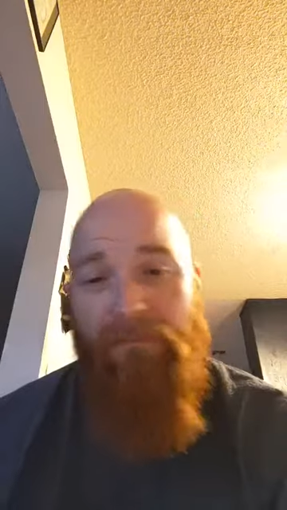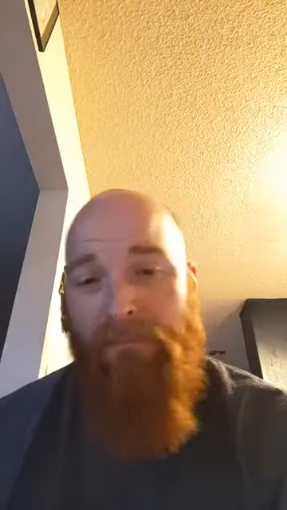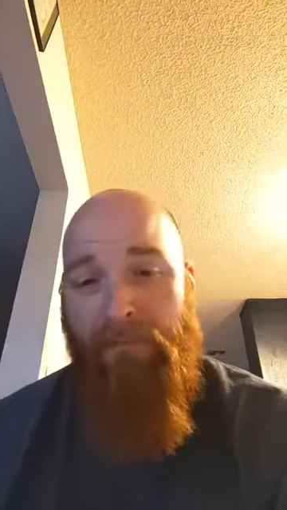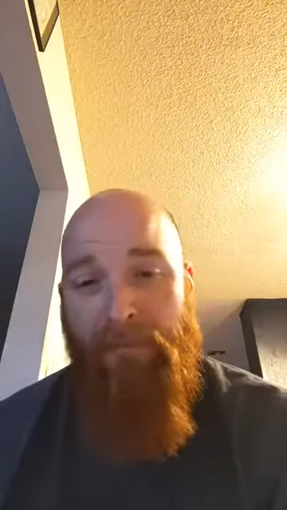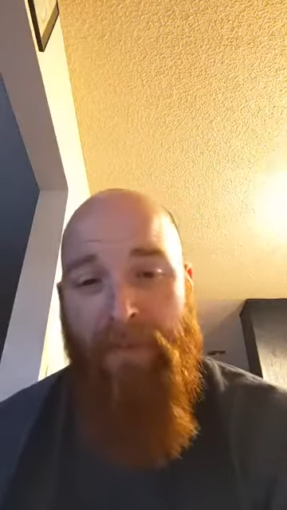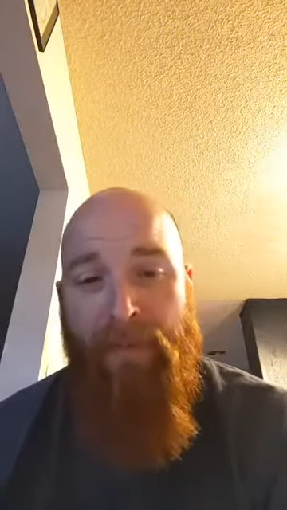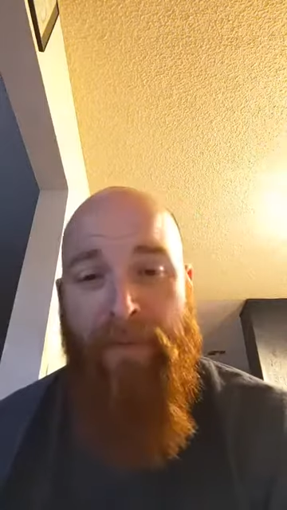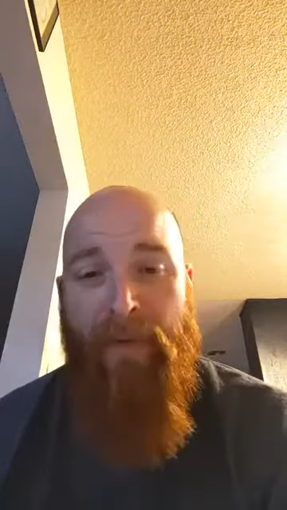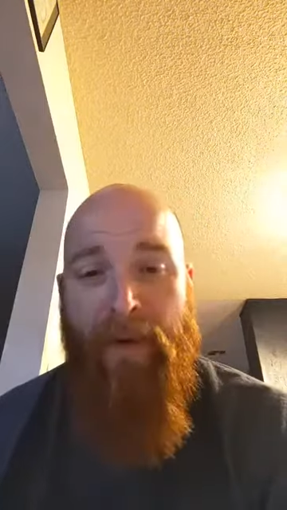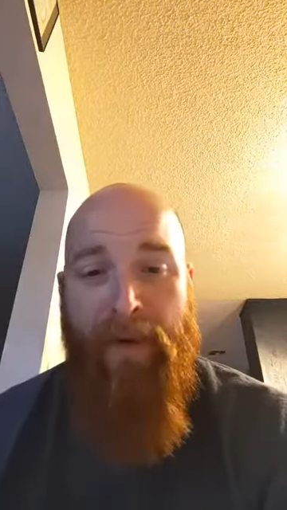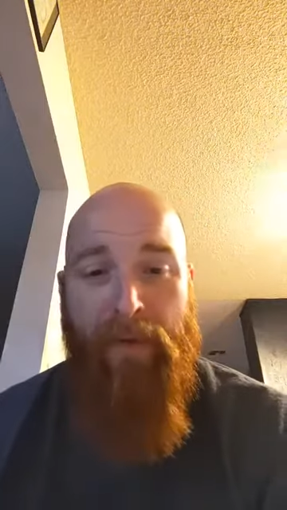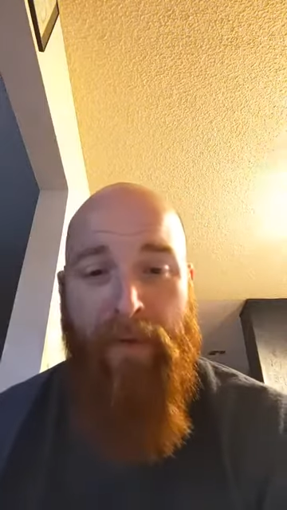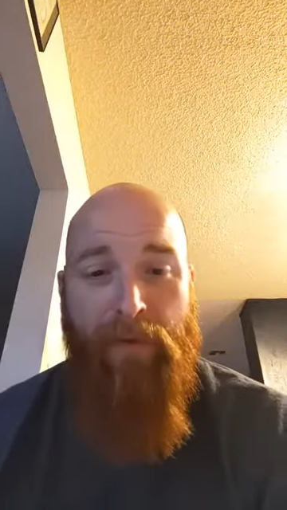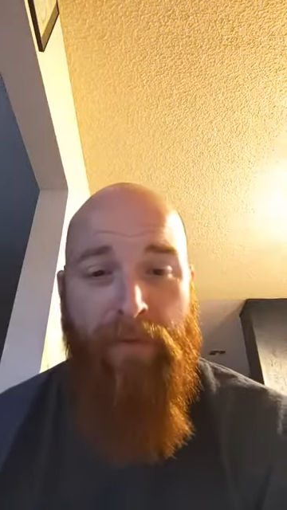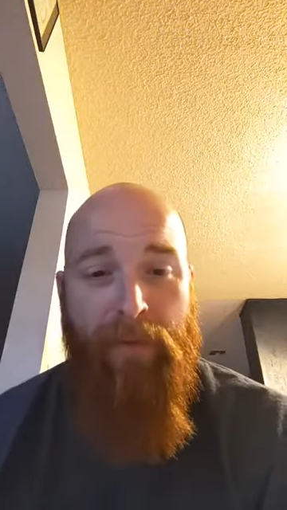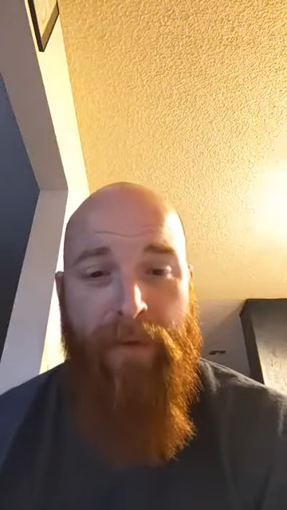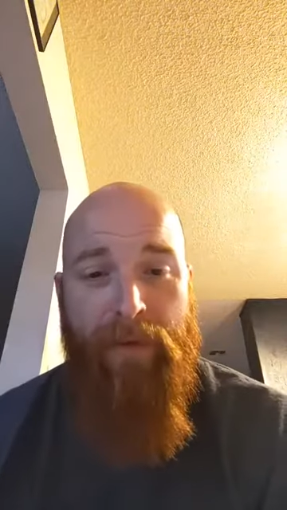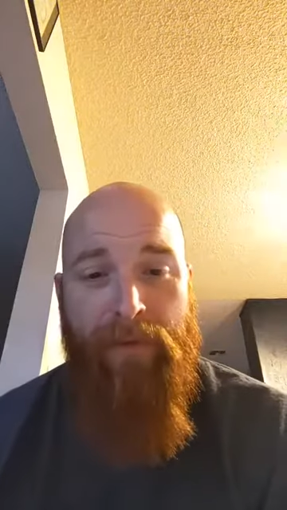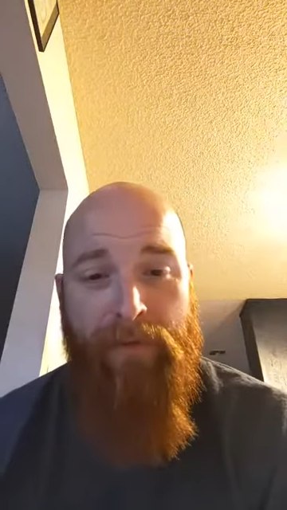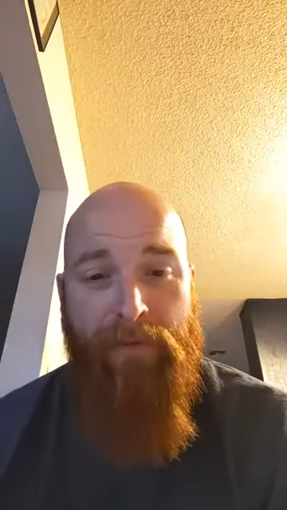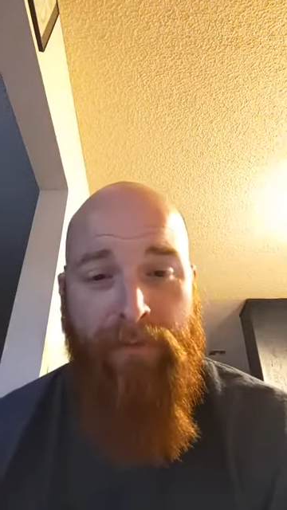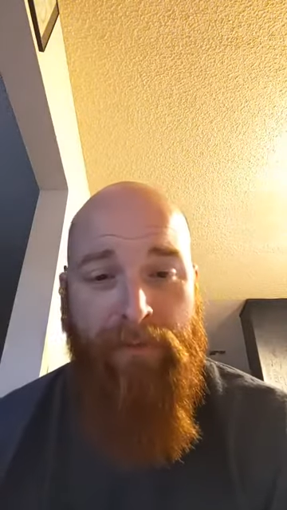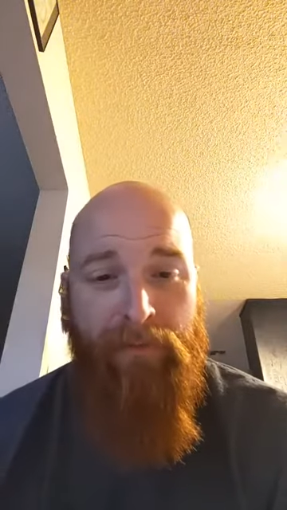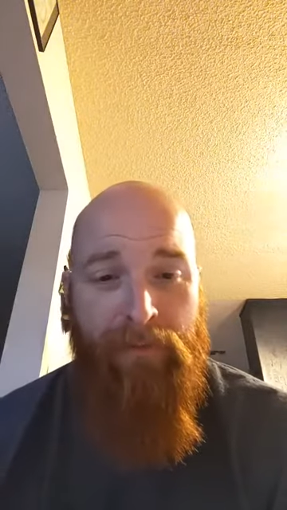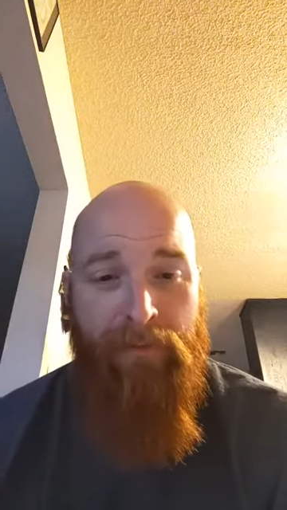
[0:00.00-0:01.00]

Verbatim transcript: Be fucking real.